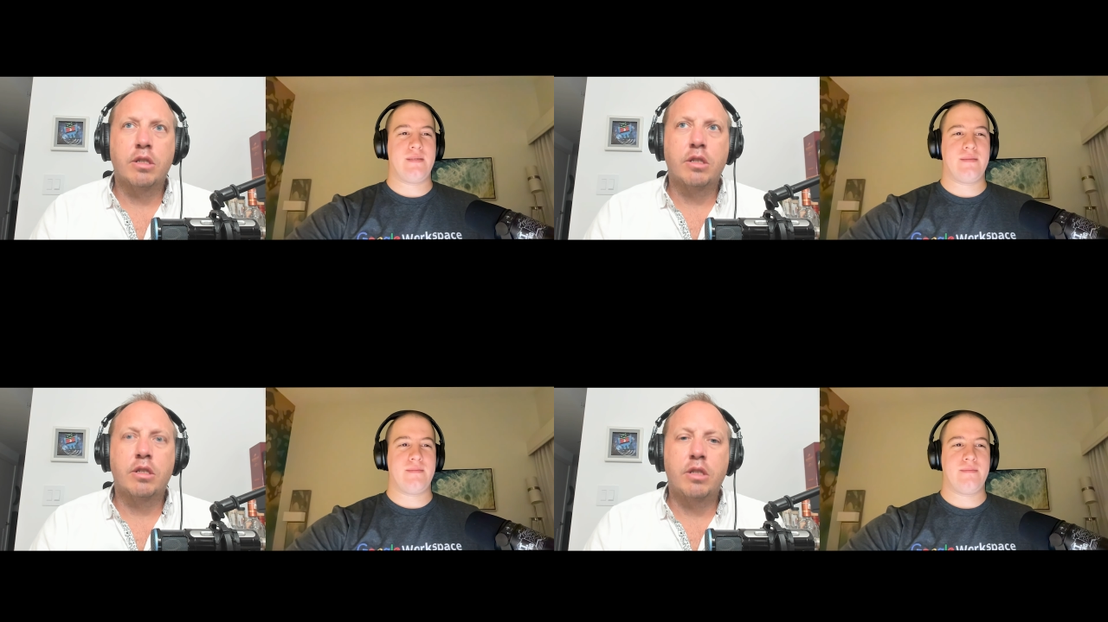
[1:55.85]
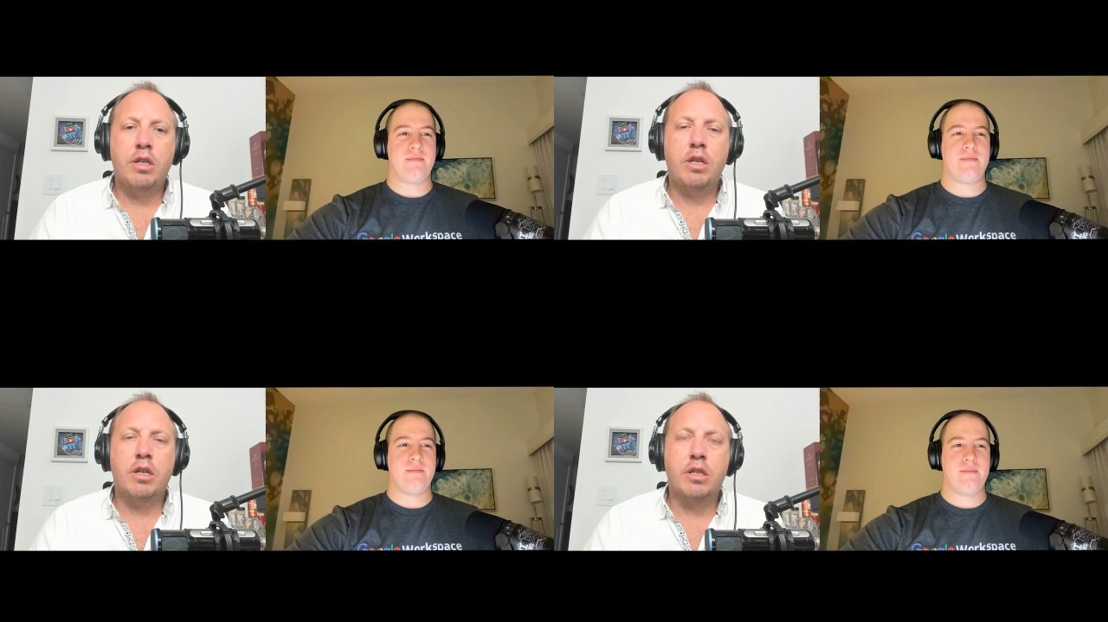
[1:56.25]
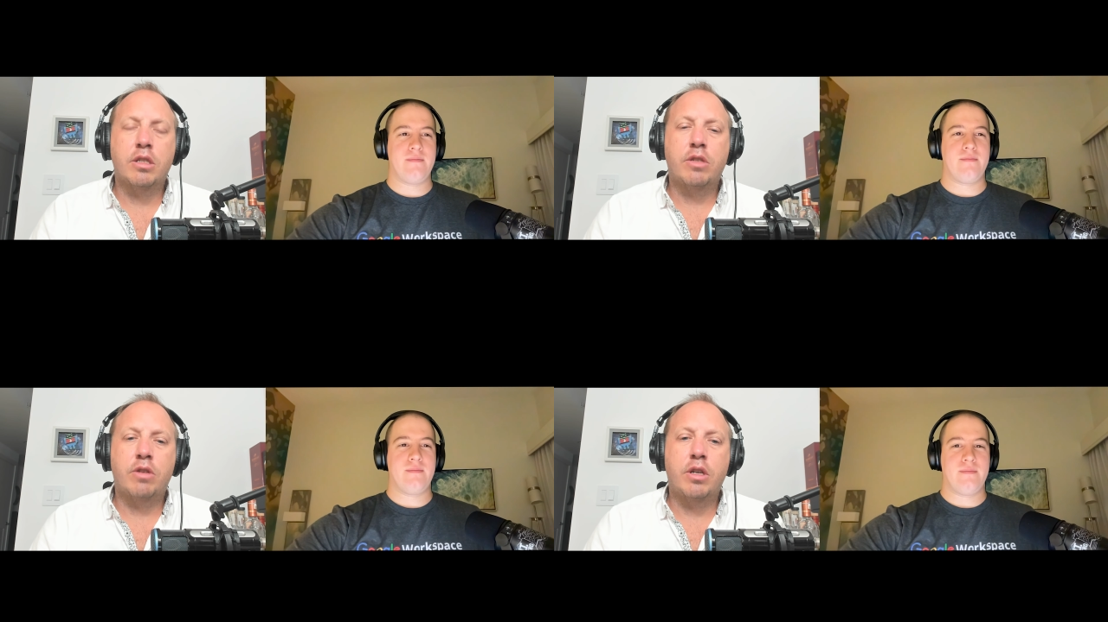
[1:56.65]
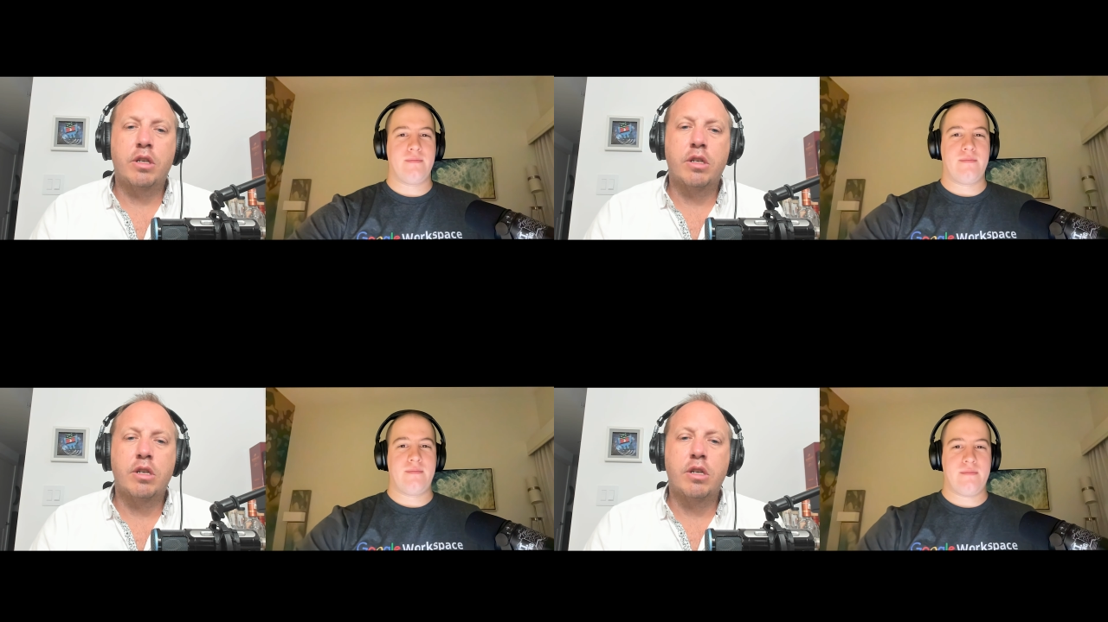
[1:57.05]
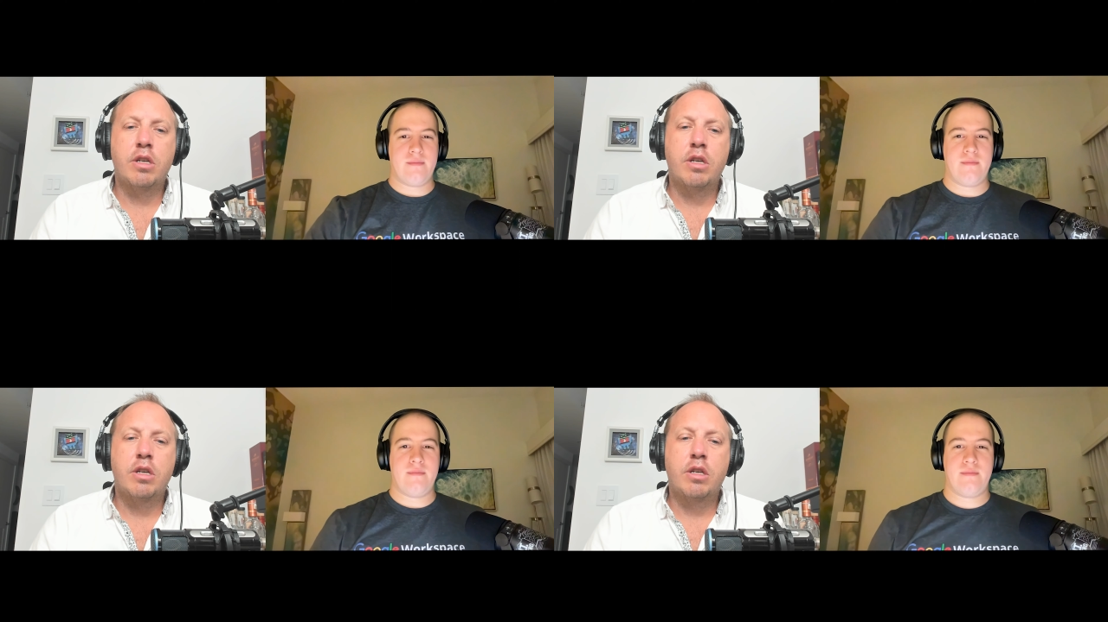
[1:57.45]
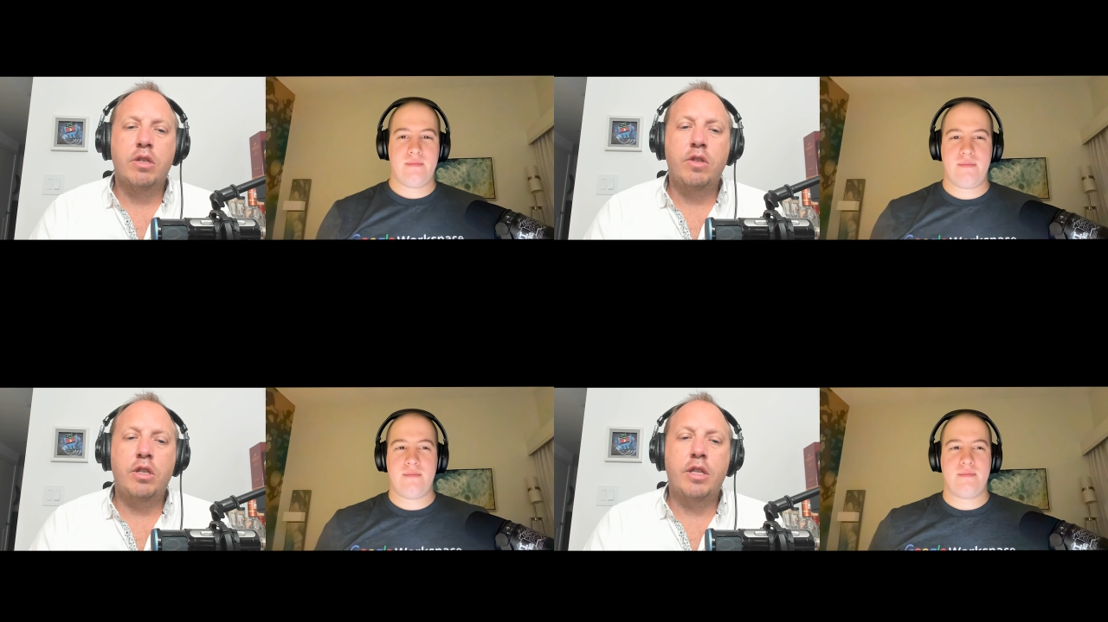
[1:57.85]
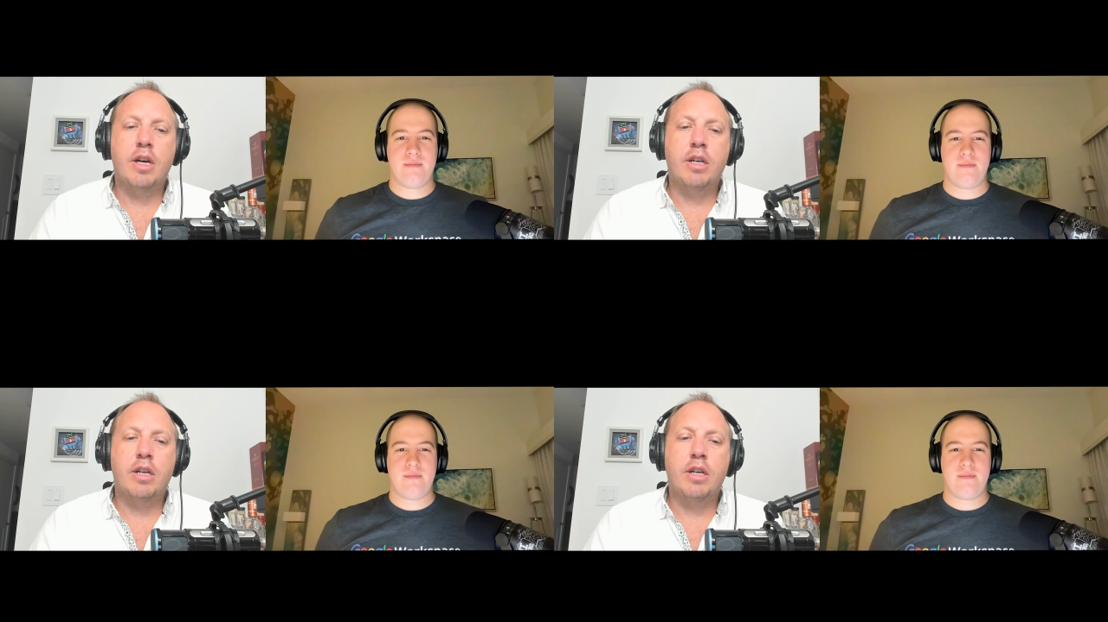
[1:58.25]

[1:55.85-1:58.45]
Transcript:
Speaker 1: Yeah. That's right. So you did that.